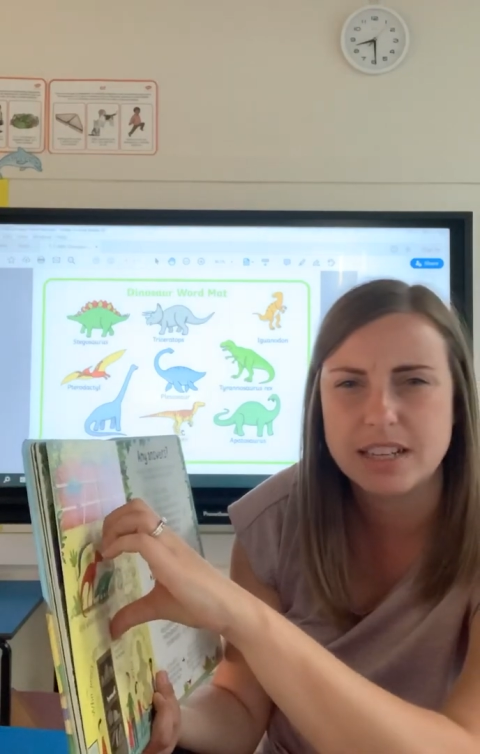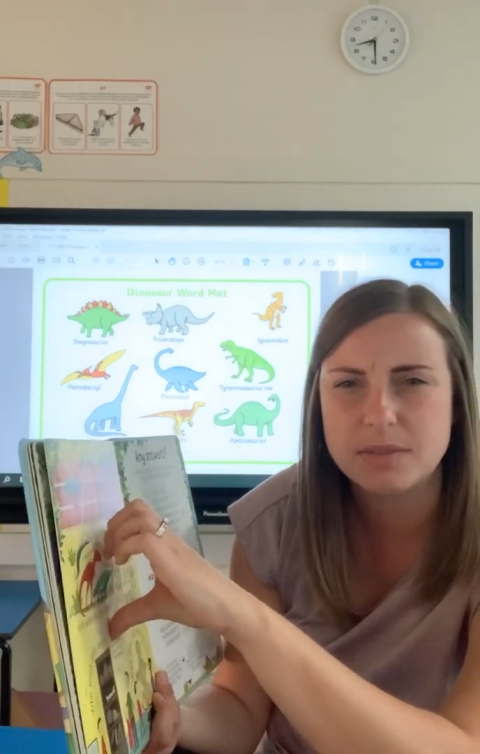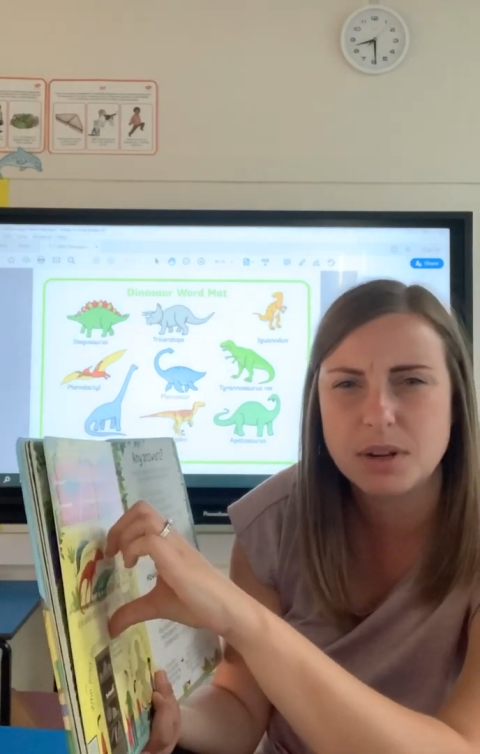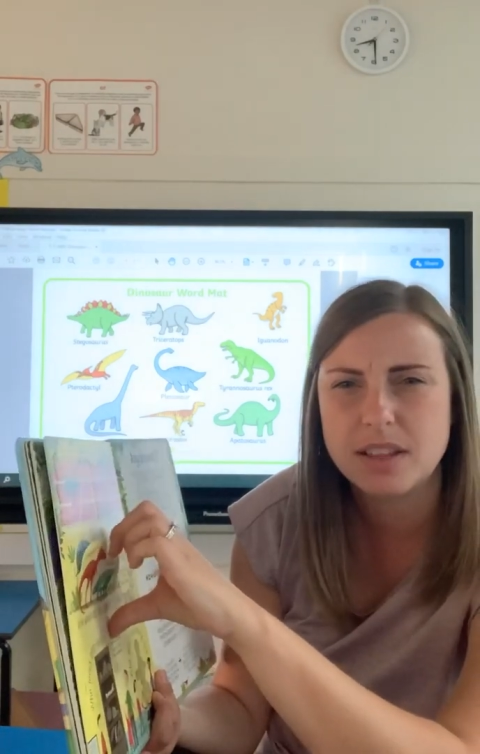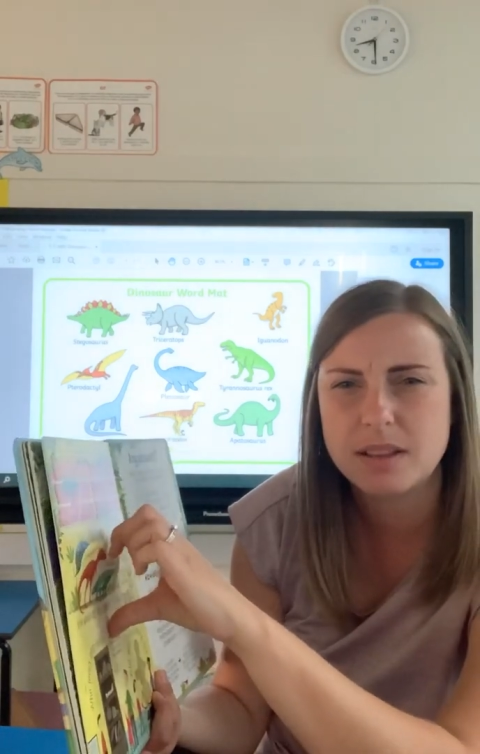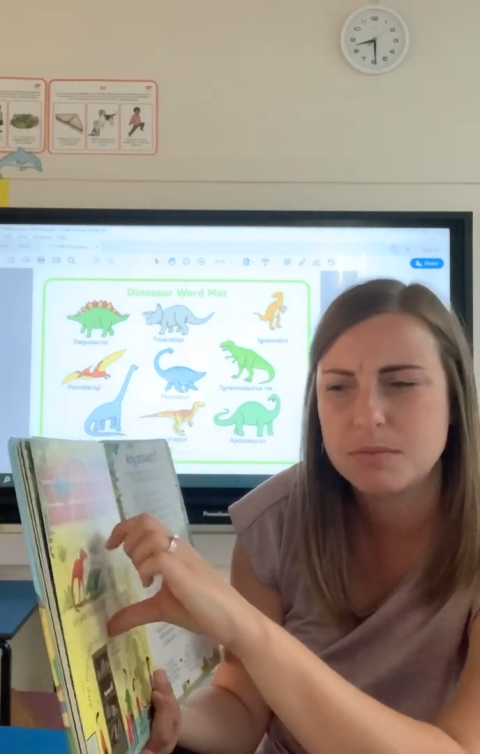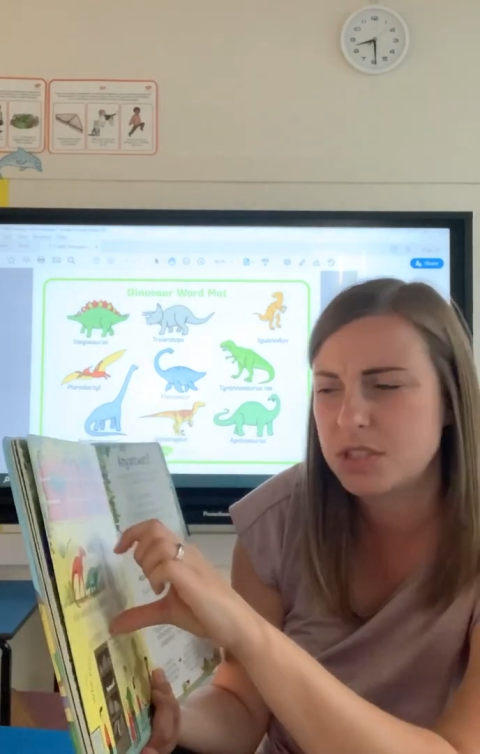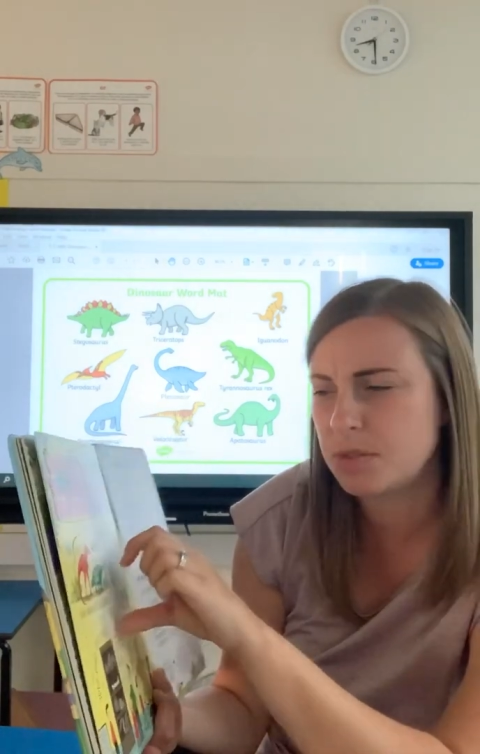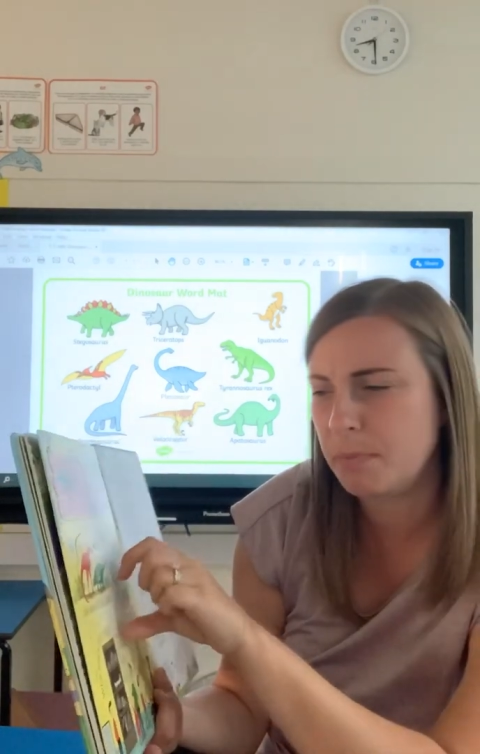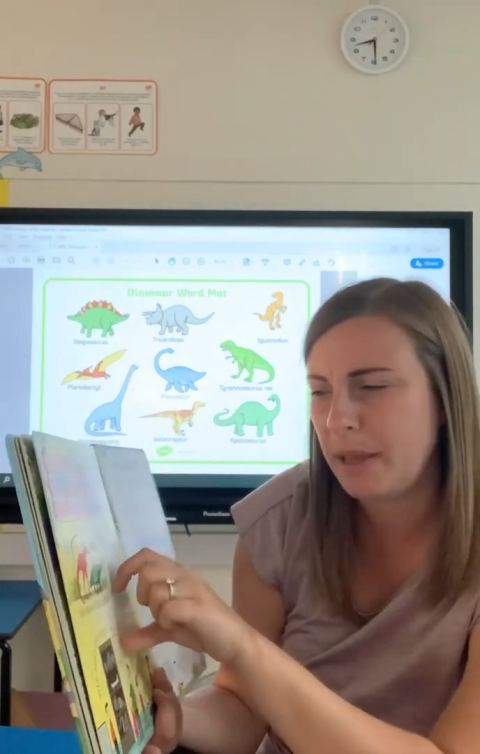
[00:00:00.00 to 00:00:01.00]
One of them's
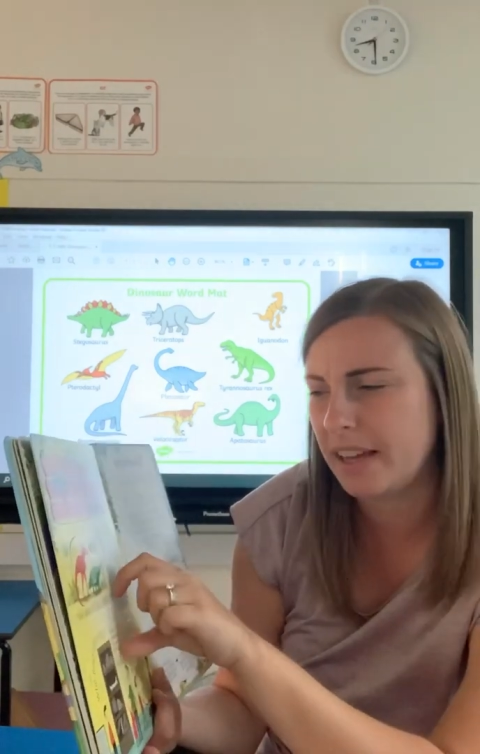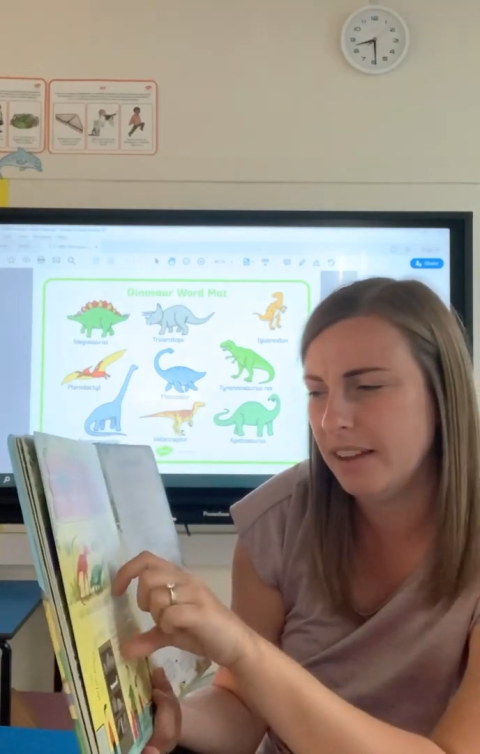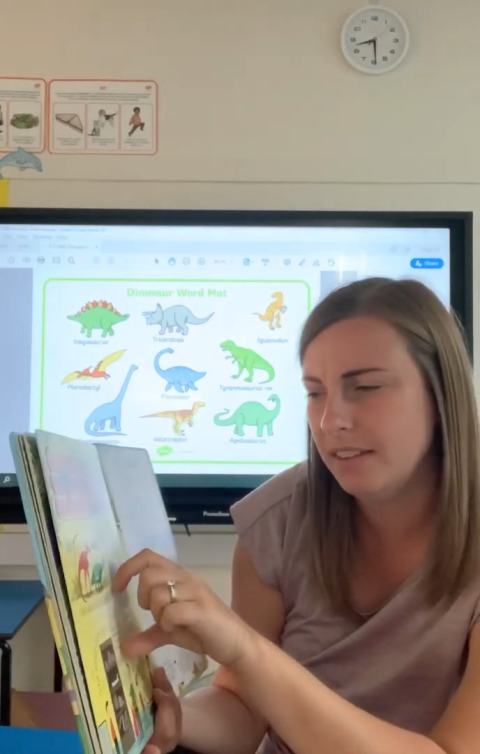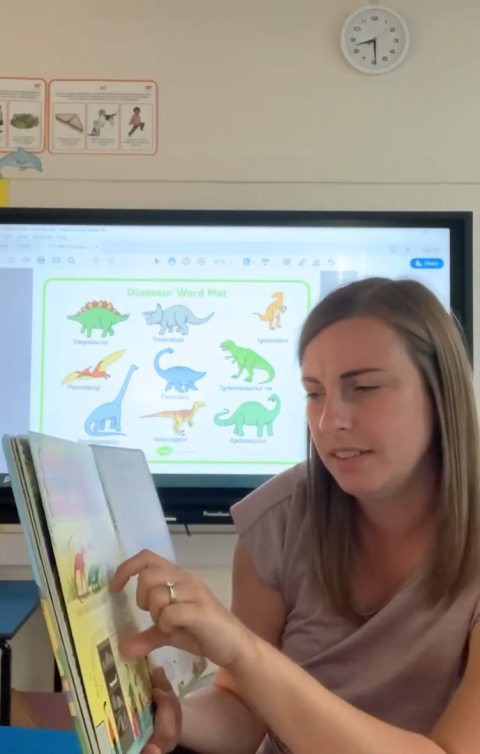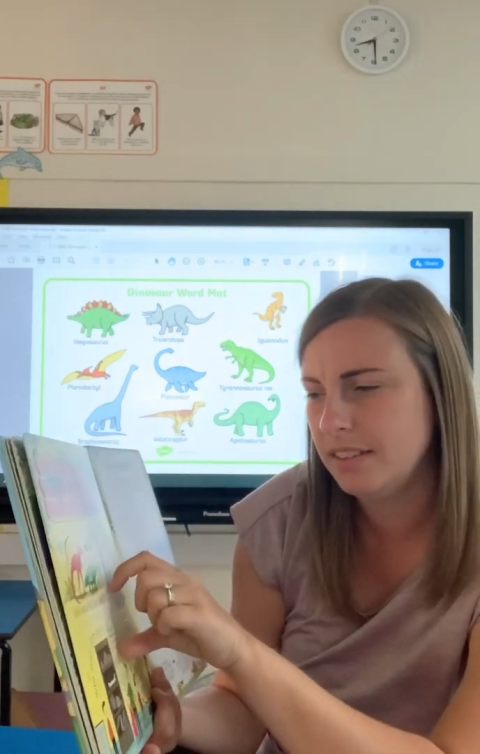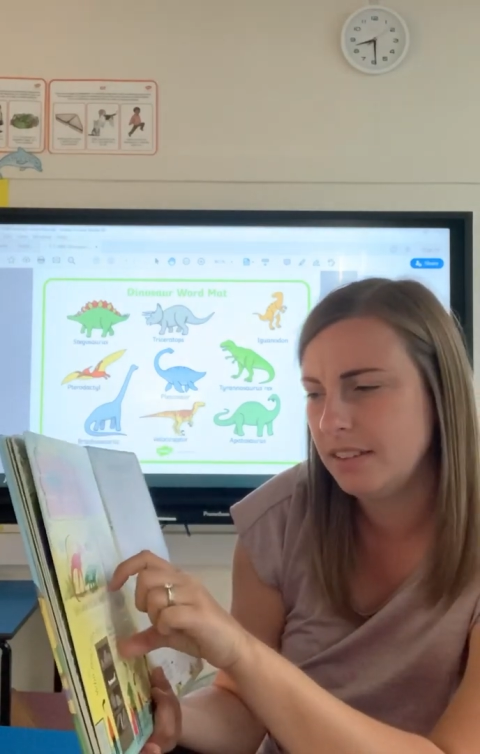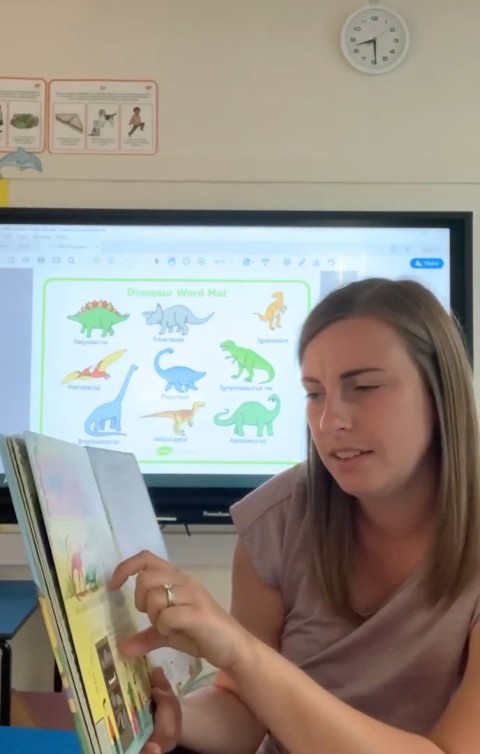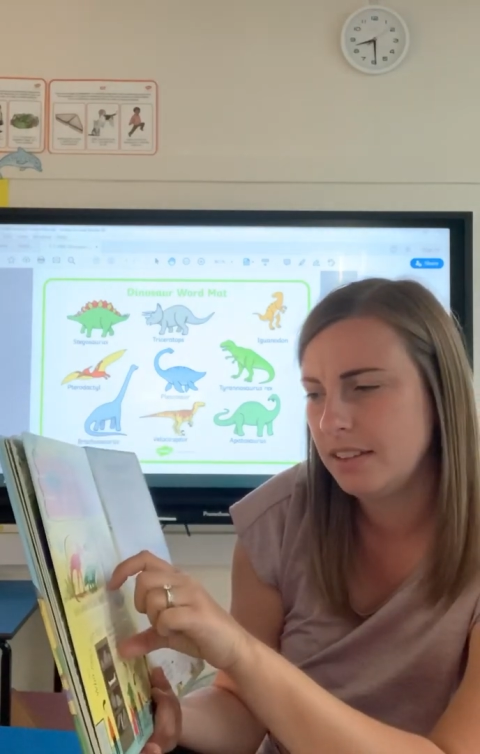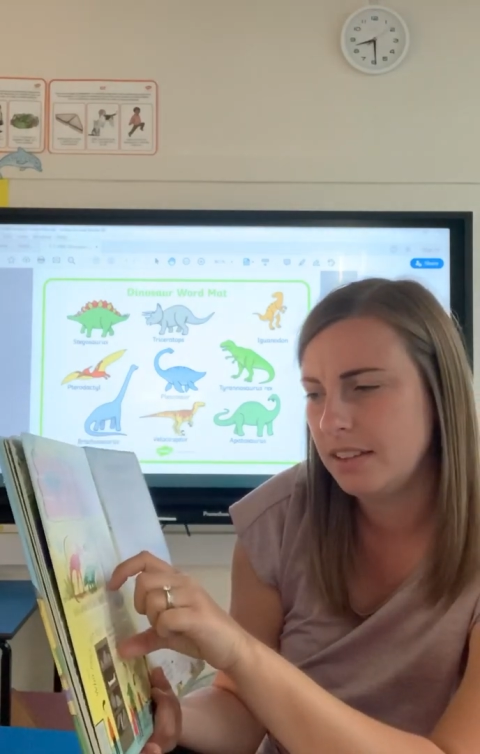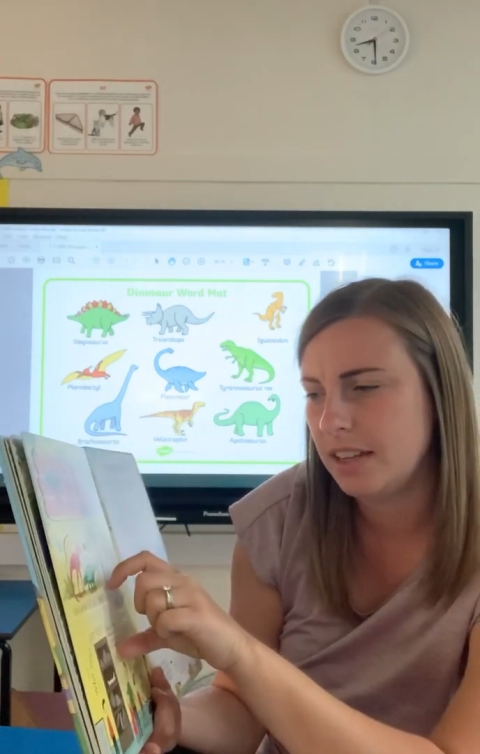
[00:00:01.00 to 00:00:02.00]
bigger
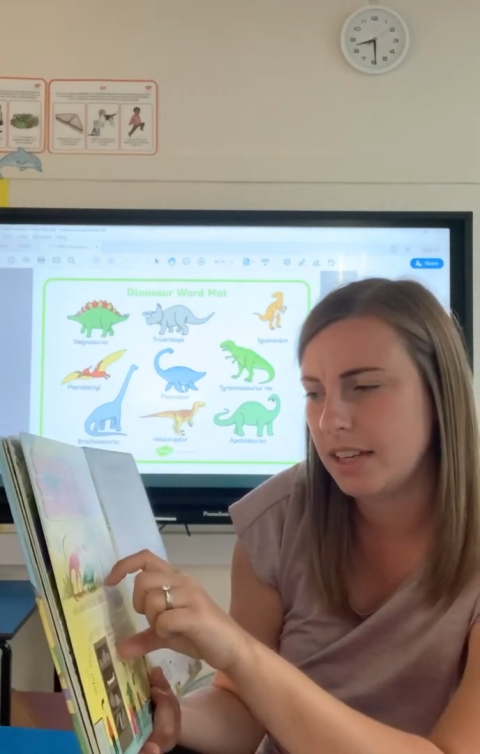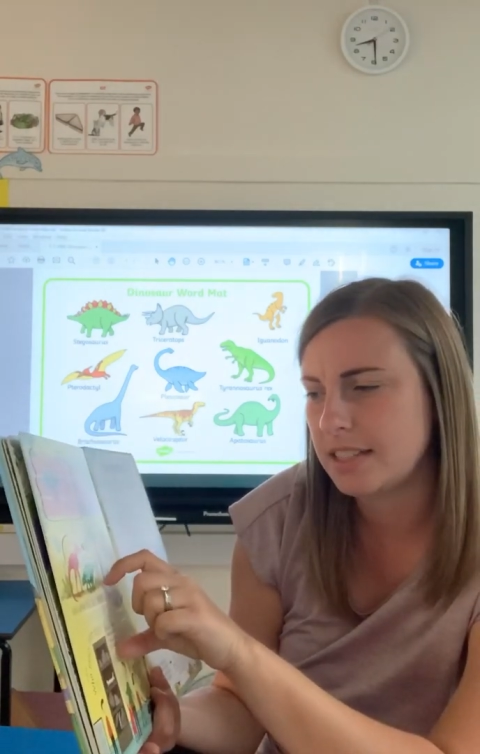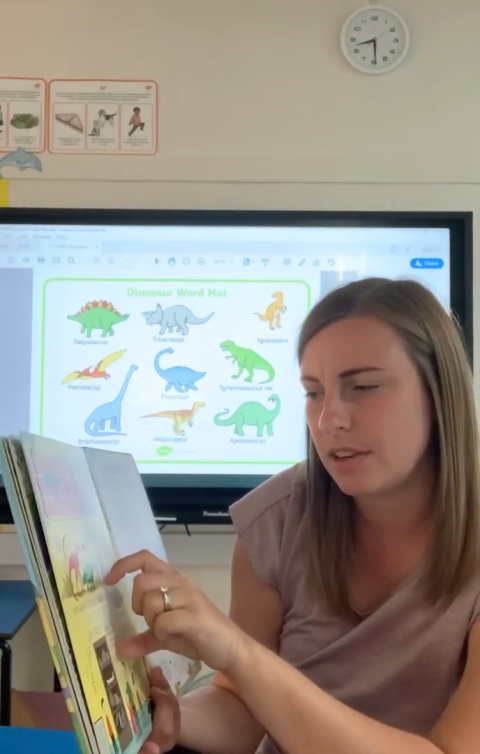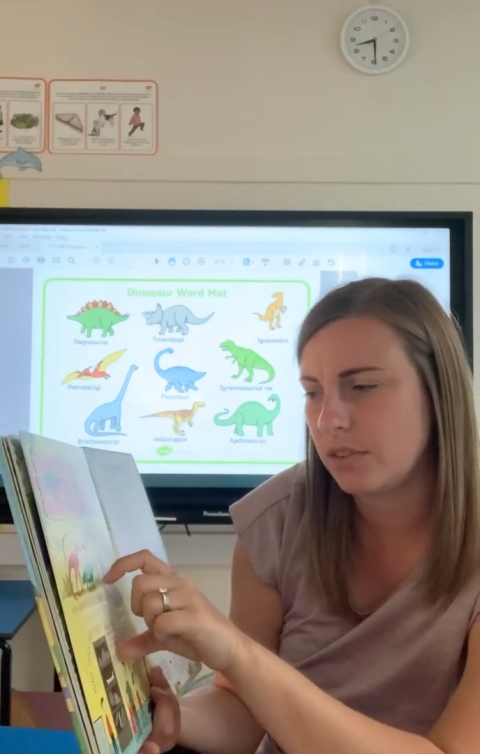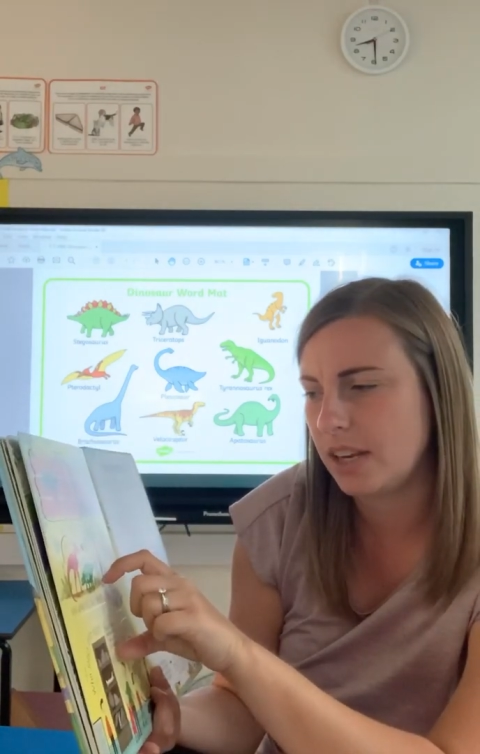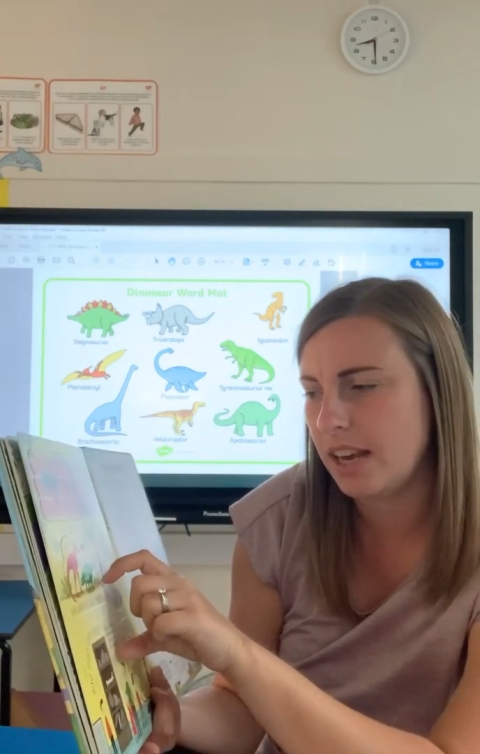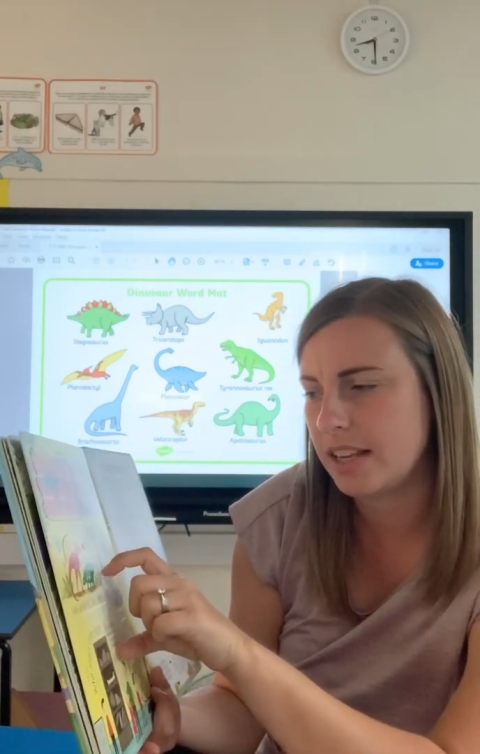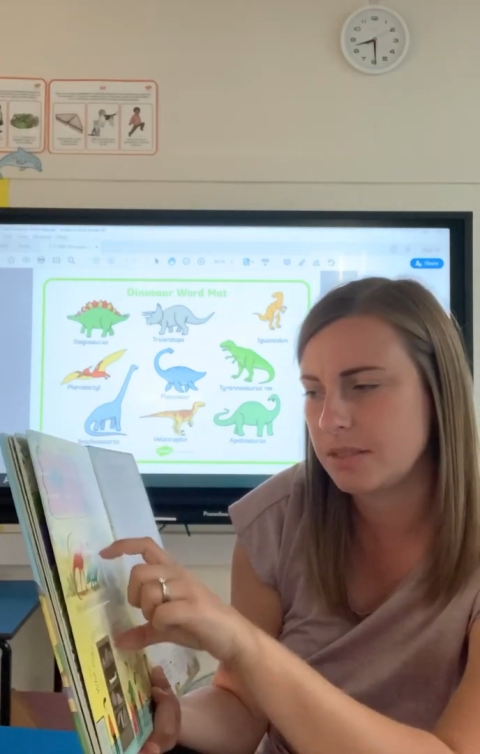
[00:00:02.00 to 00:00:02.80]
and has longer legs,